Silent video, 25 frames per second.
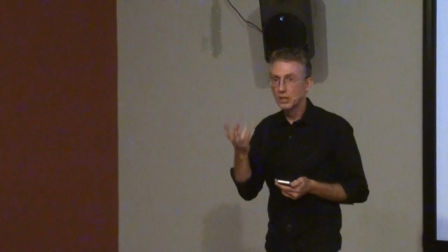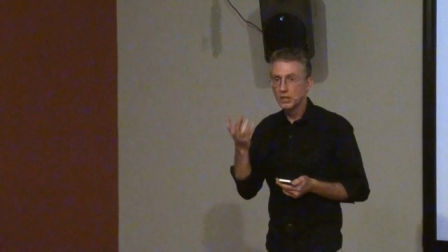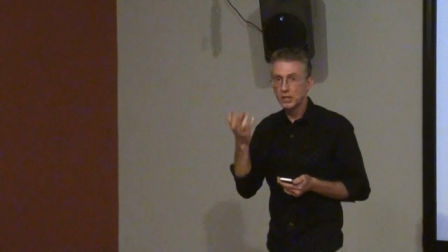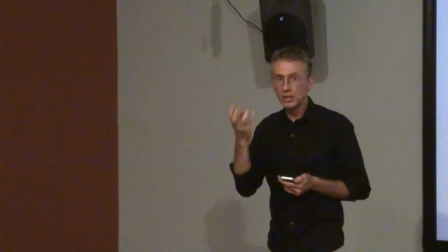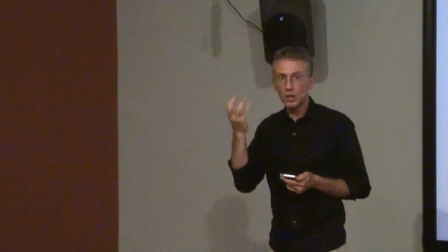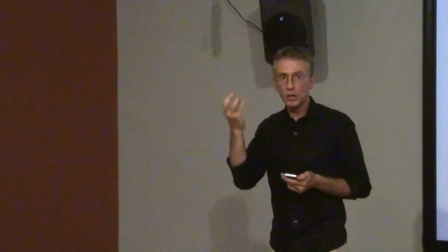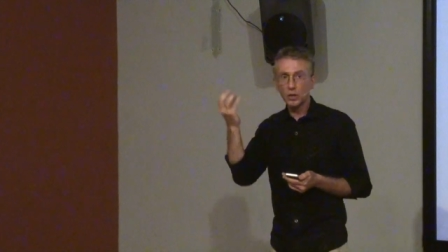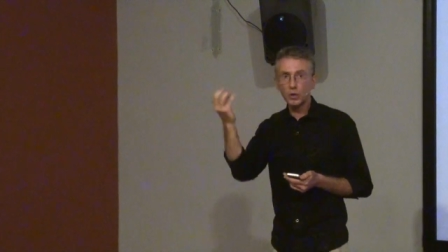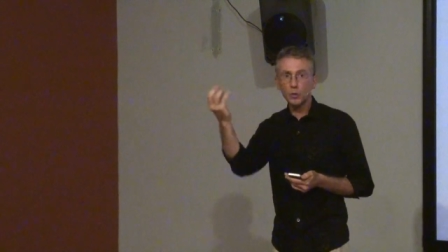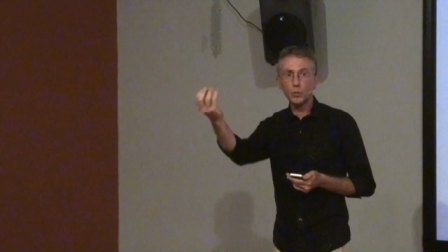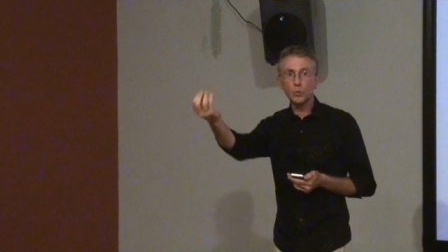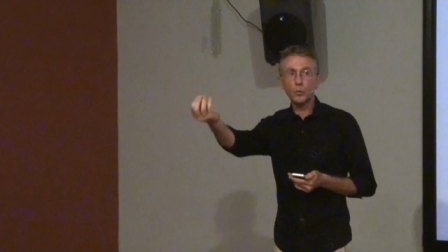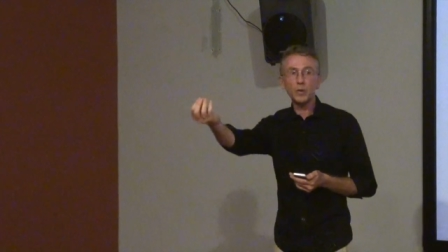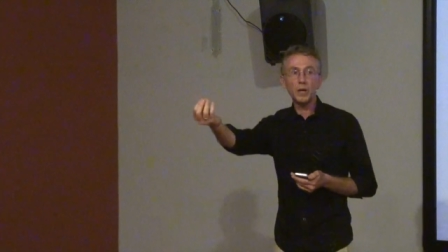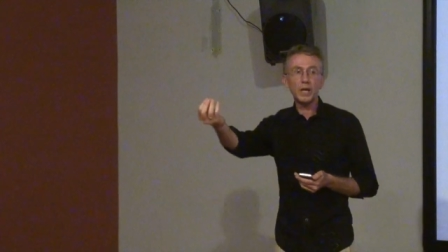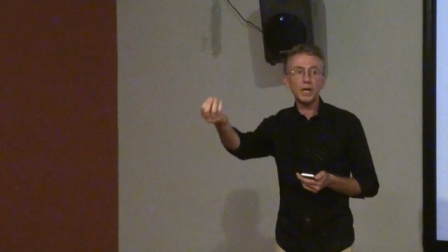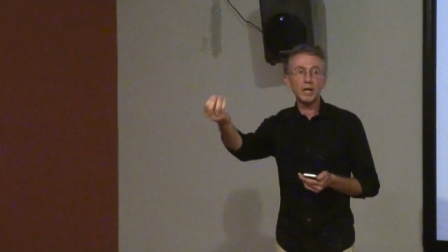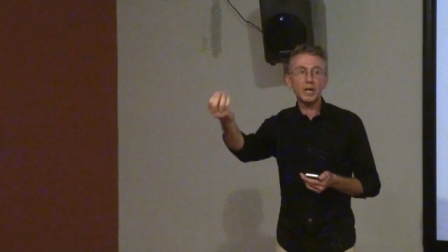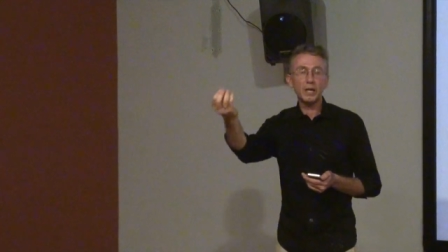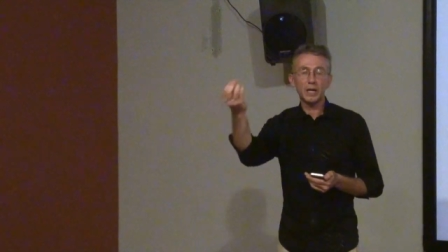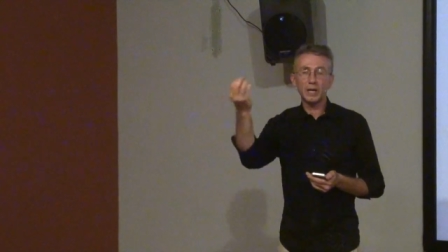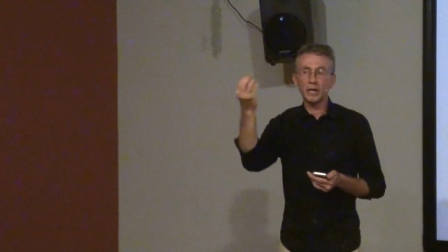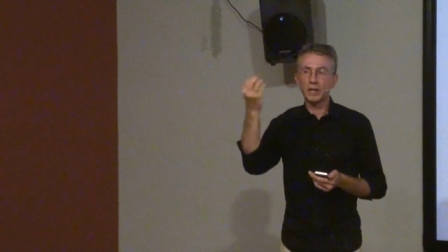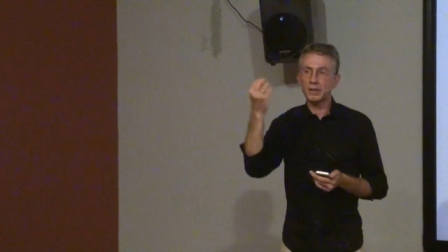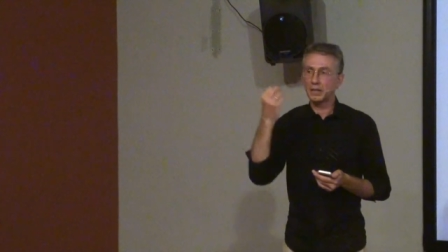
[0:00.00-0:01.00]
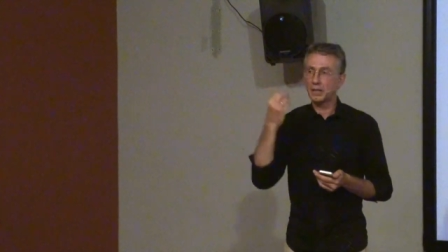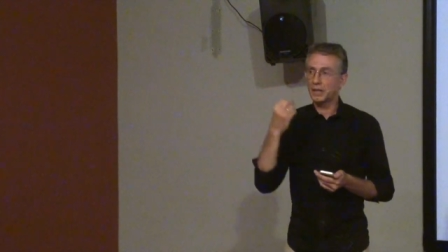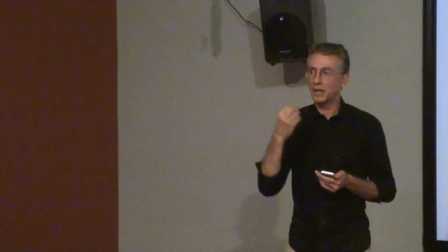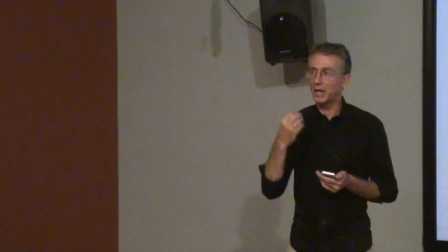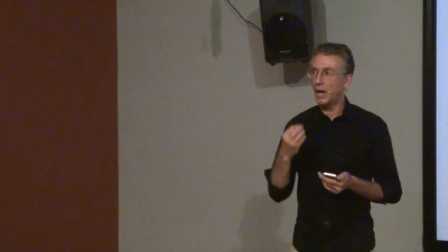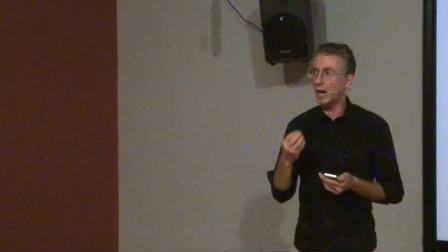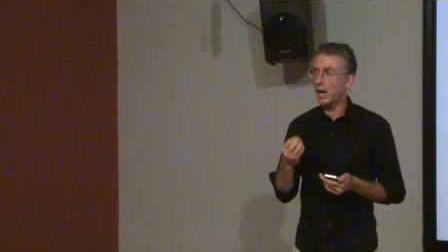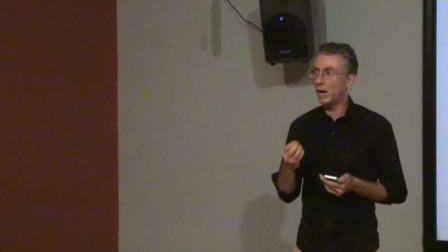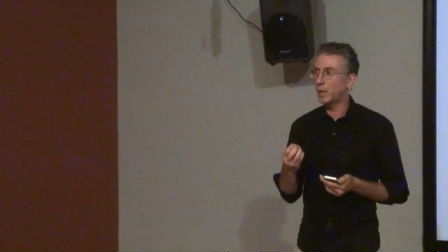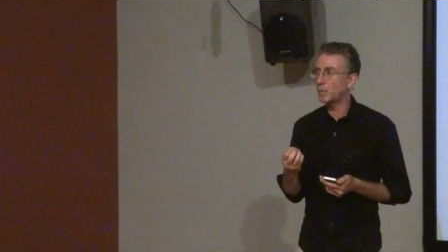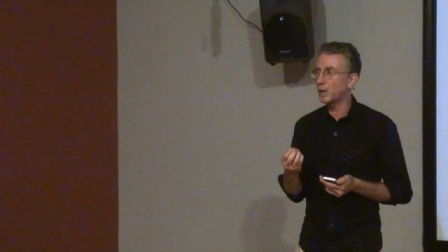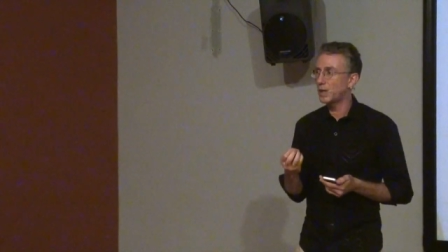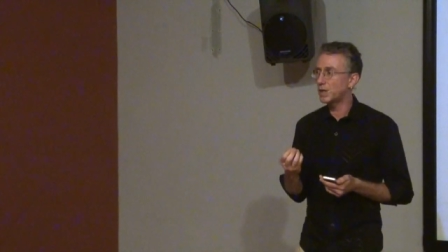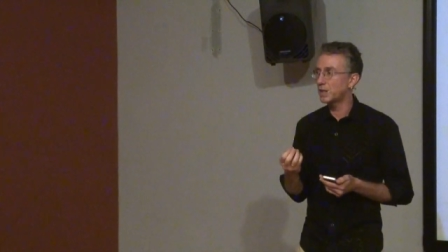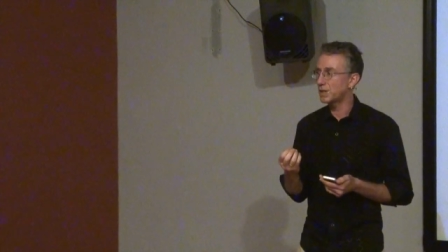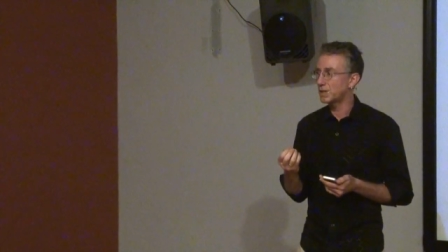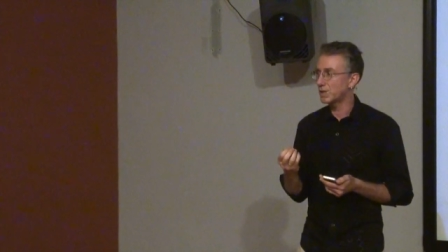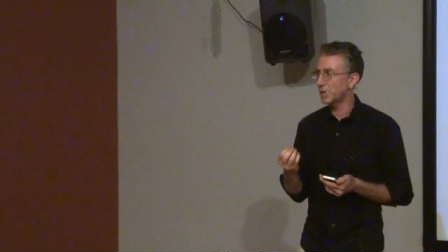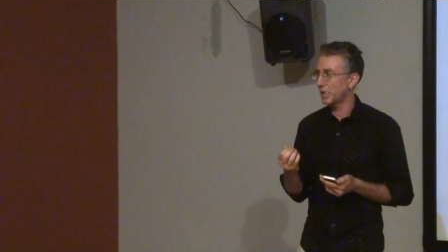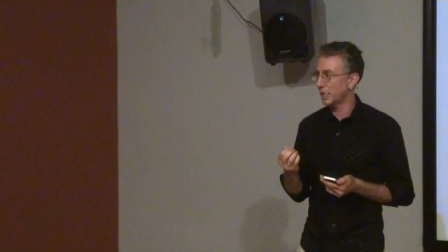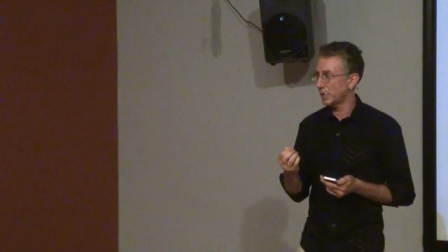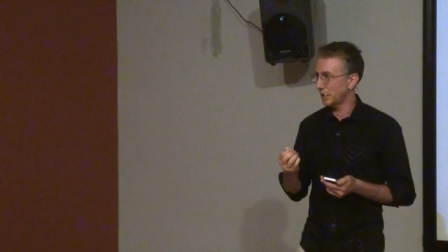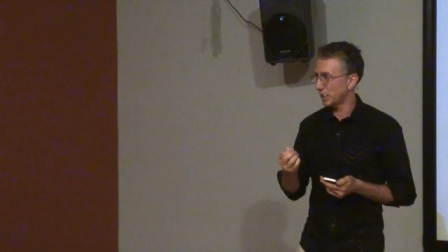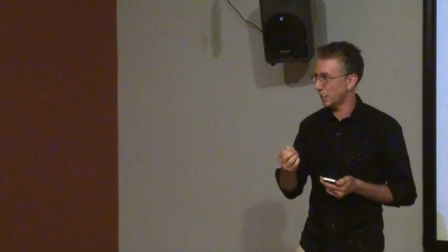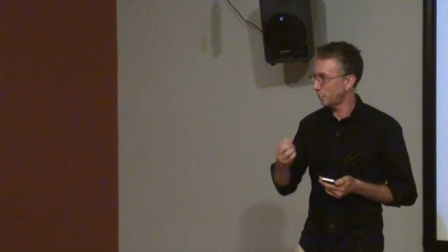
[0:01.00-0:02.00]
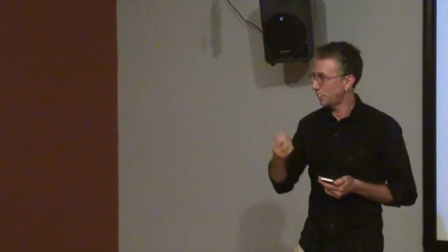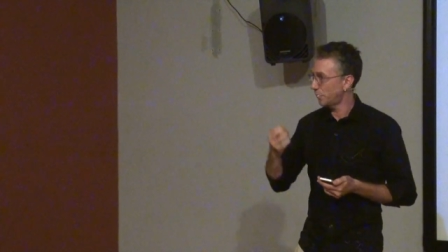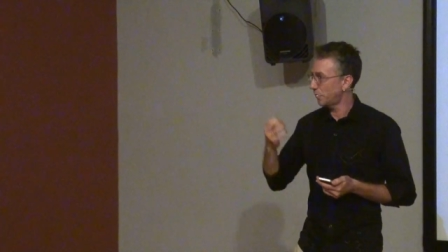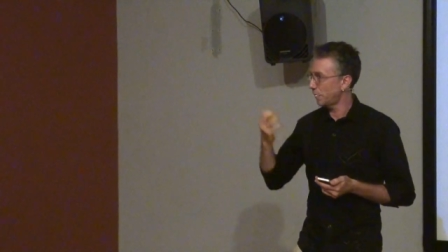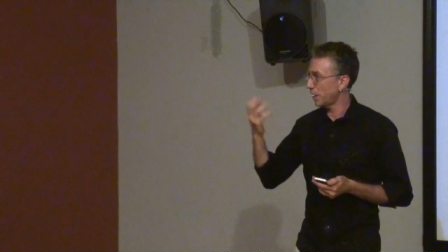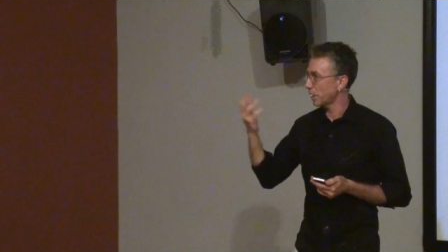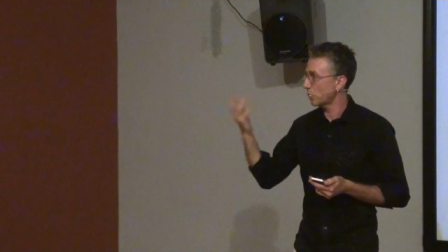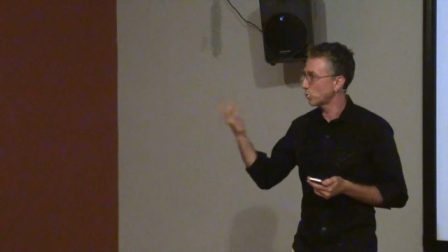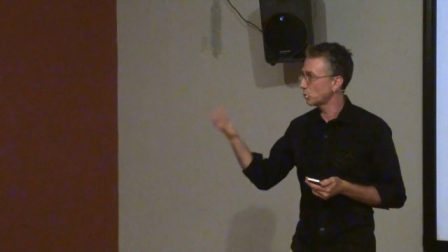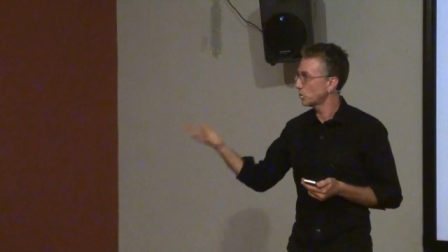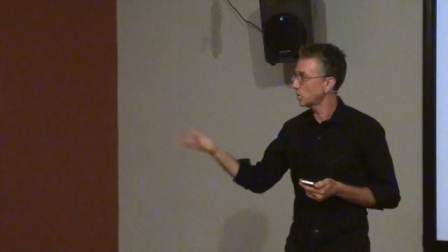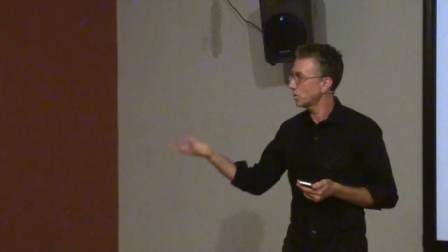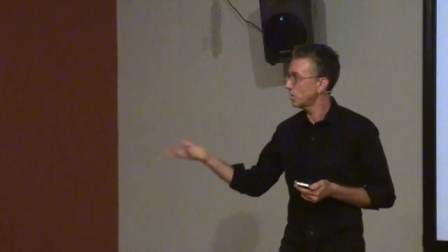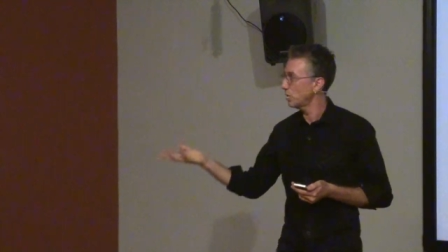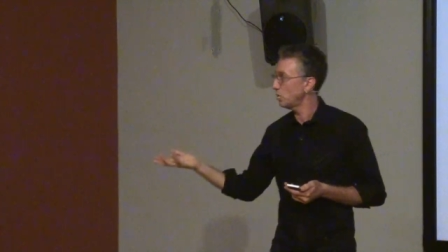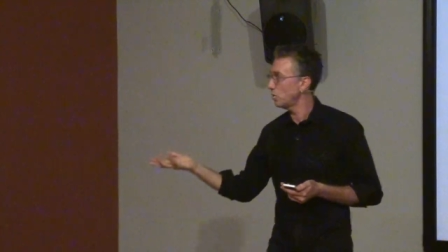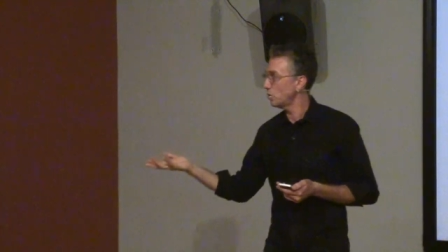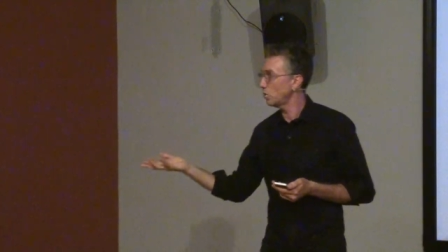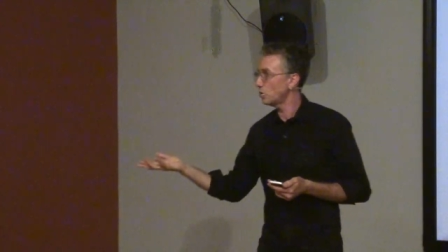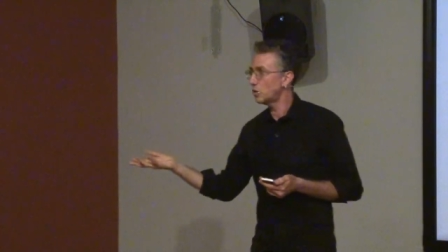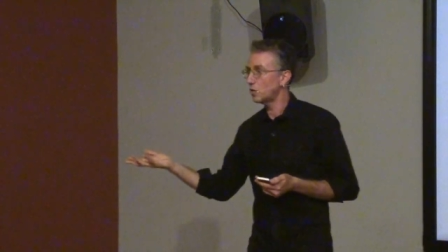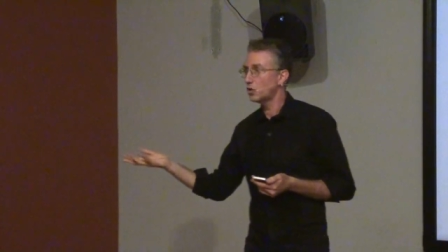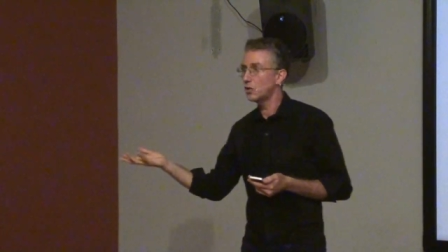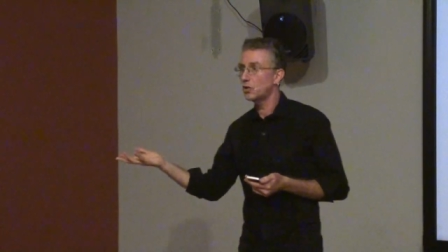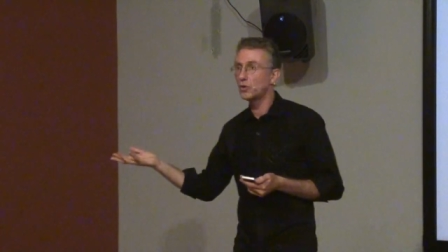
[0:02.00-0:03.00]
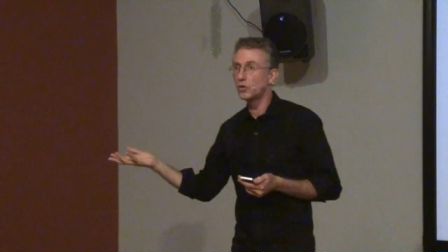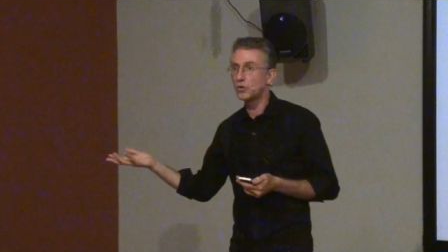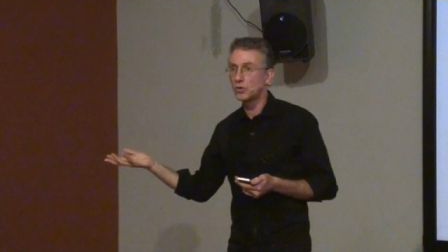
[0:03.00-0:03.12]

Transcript: So the we in the I means that if I continue to